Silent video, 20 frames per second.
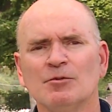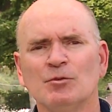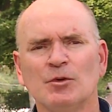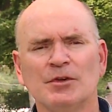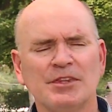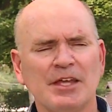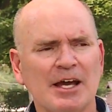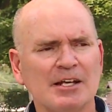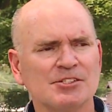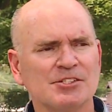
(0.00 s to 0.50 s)

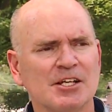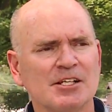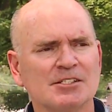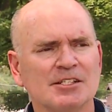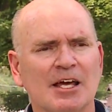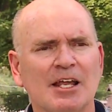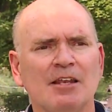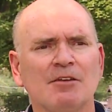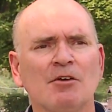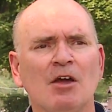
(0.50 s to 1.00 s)
Would that change
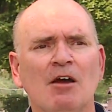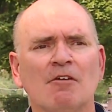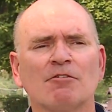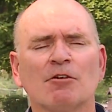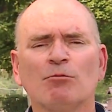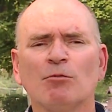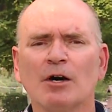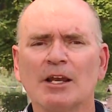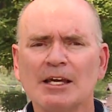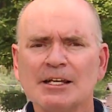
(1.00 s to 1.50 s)
that? And
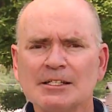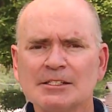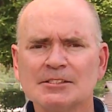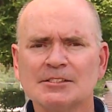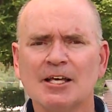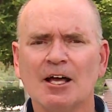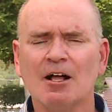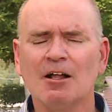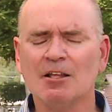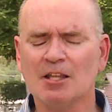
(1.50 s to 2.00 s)
from what I can
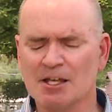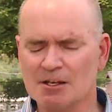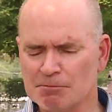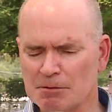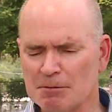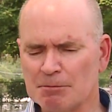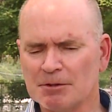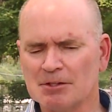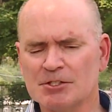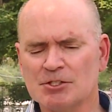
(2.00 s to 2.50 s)
tell, a lot of
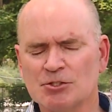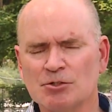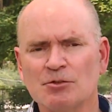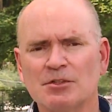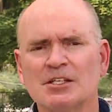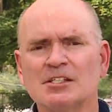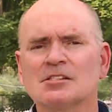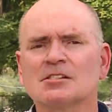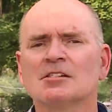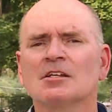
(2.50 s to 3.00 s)
people that do
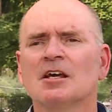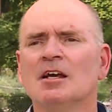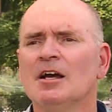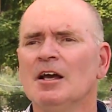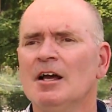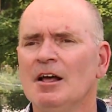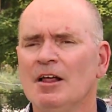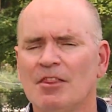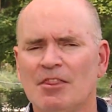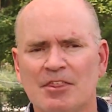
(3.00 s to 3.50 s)
this,
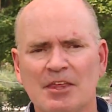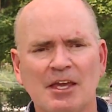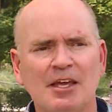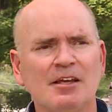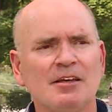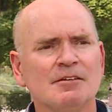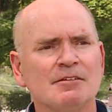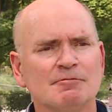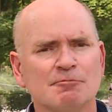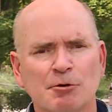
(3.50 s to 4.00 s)

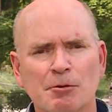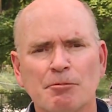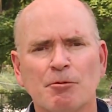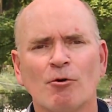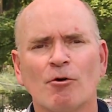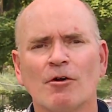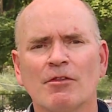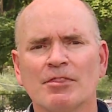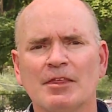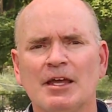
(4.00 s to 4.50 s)
they
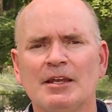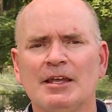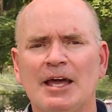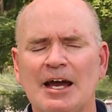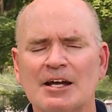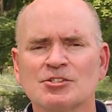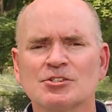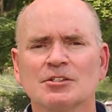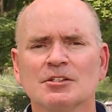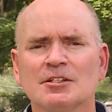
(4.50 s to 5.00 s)
report that
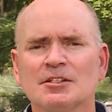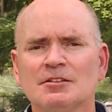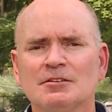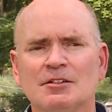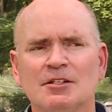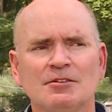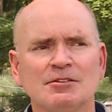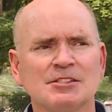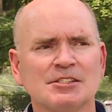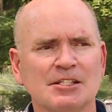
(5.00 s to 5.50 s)
actually, you
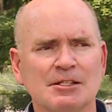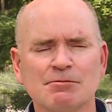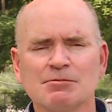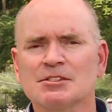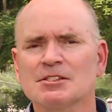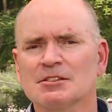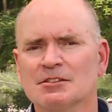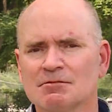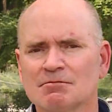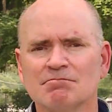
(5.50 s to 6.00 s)
know, it seems
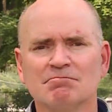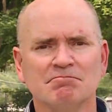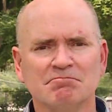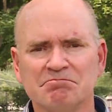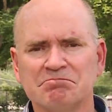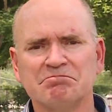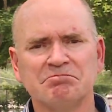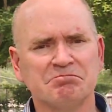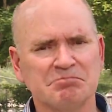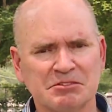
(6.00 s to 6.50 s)
to
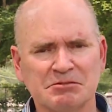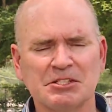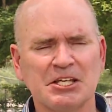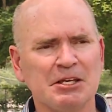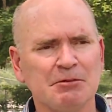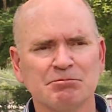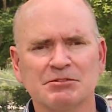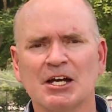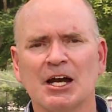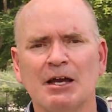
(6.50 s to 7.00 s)

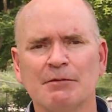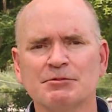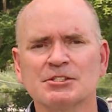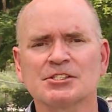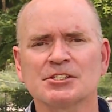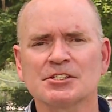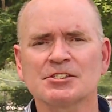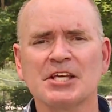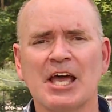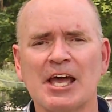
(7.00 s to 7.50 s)
keep time
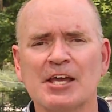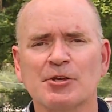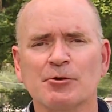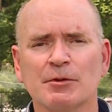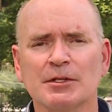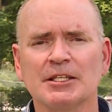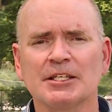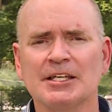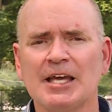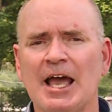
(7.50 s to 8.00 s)
just as
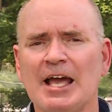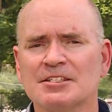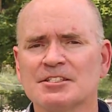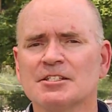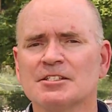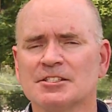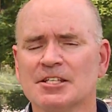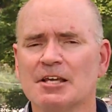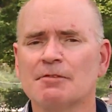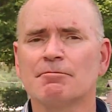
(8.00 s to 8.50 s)
accurately as
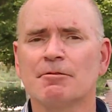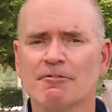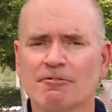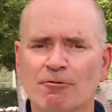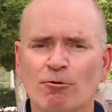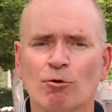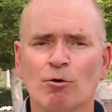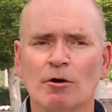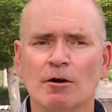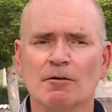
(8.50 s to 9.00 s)
it did
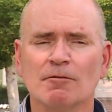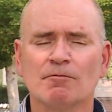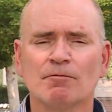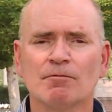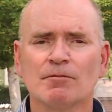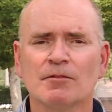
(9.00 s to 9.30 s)
before.